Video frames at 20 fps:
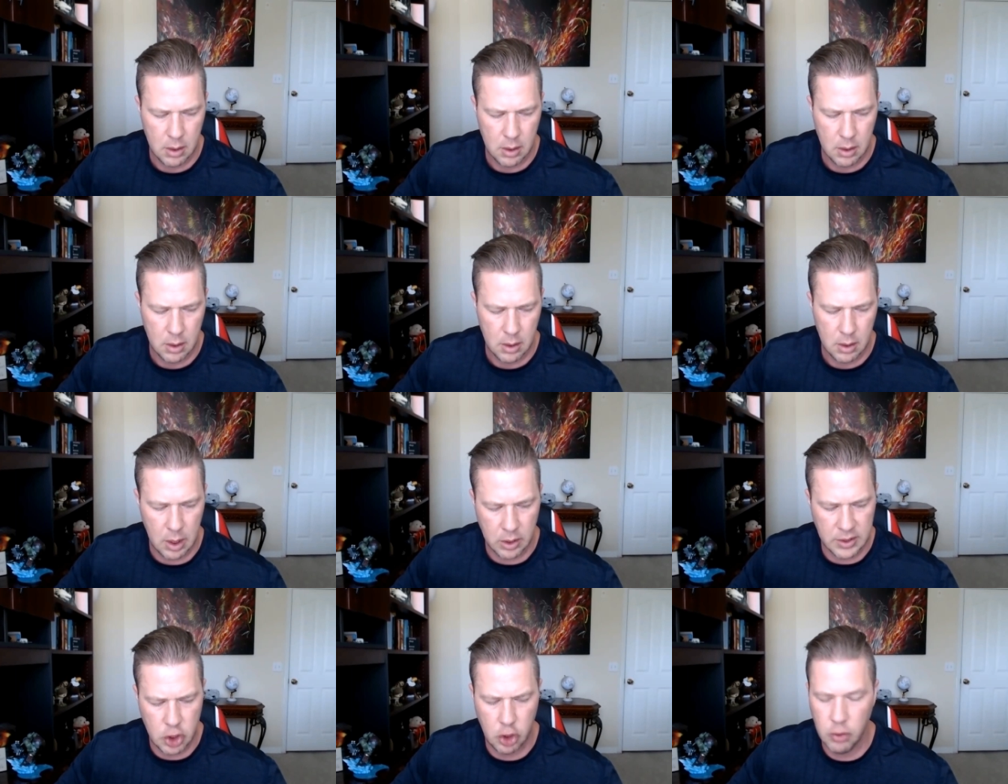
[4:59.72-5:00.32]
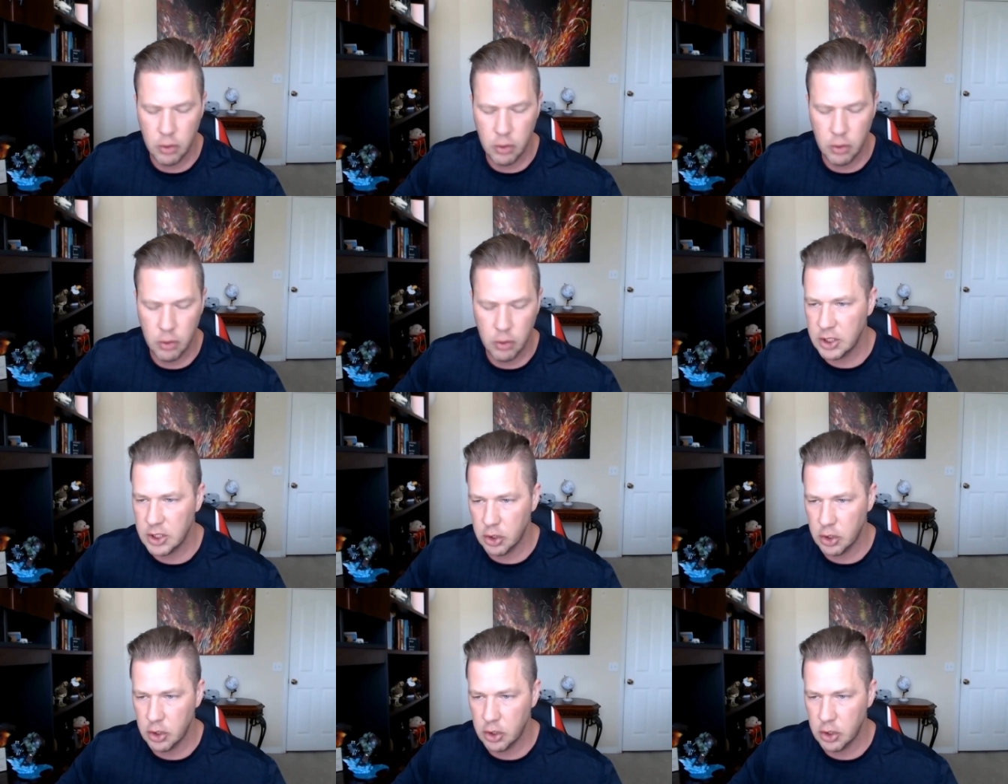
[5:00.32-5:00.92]
There is too
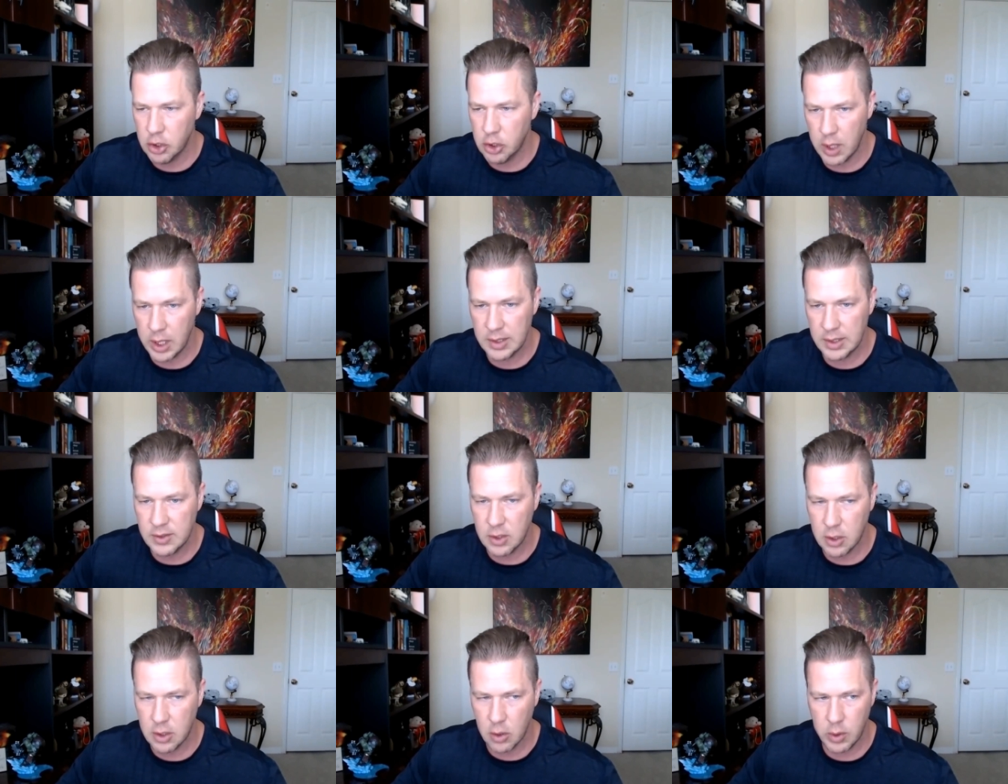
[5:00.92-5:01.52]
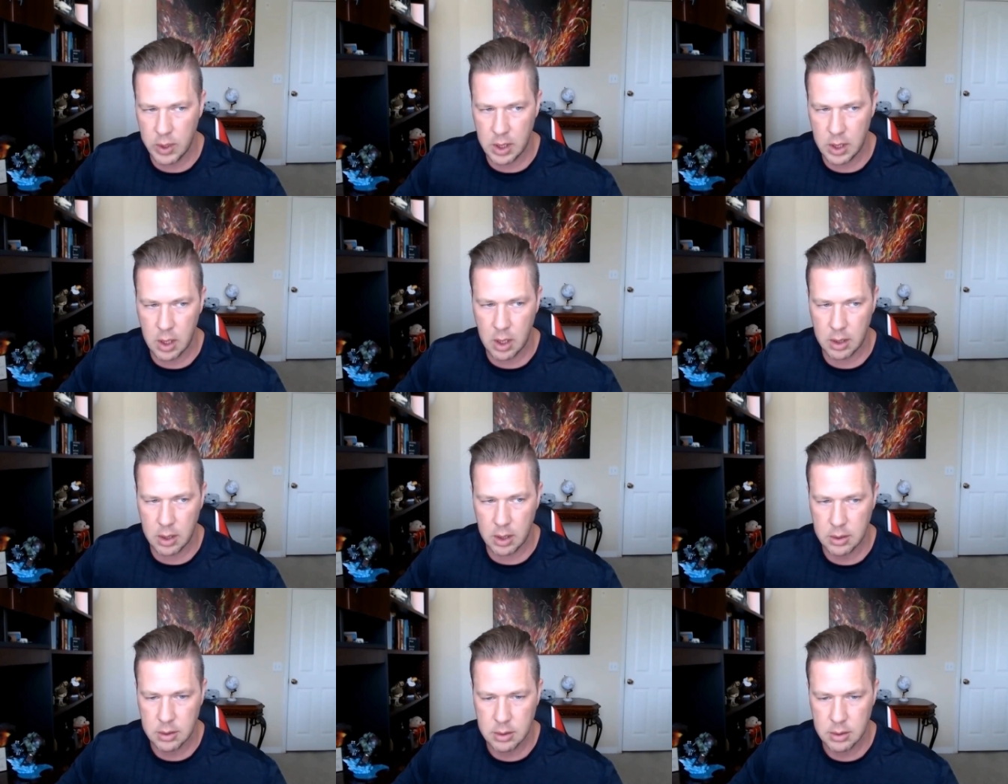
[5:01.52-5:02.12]
much noise going
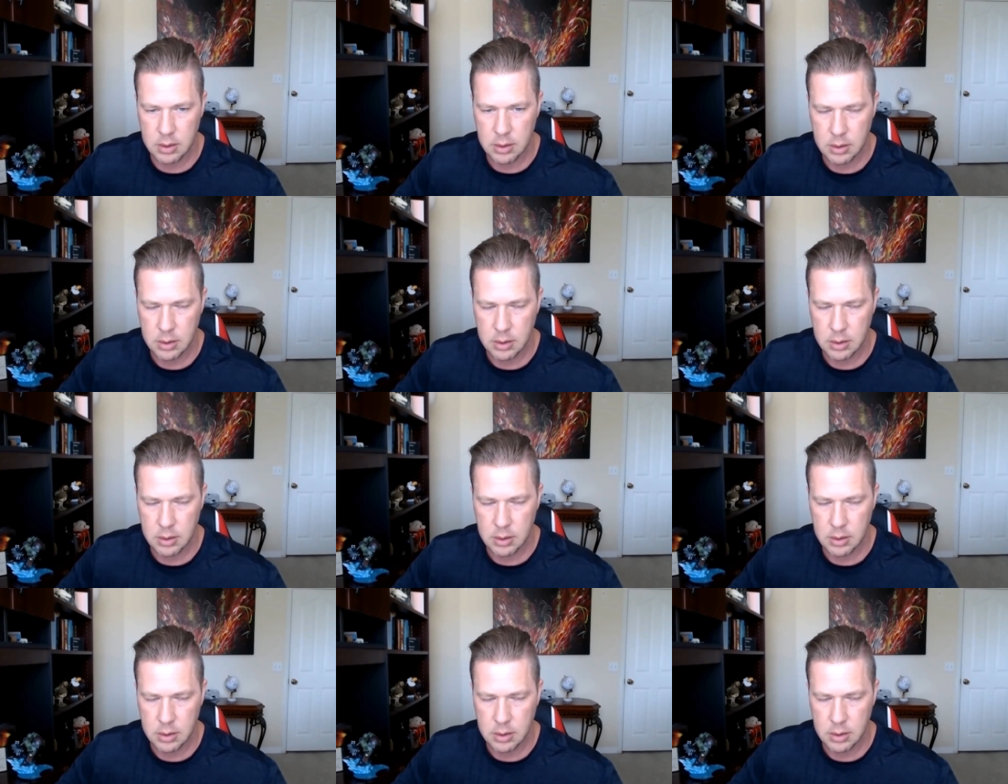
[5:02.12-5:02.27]
on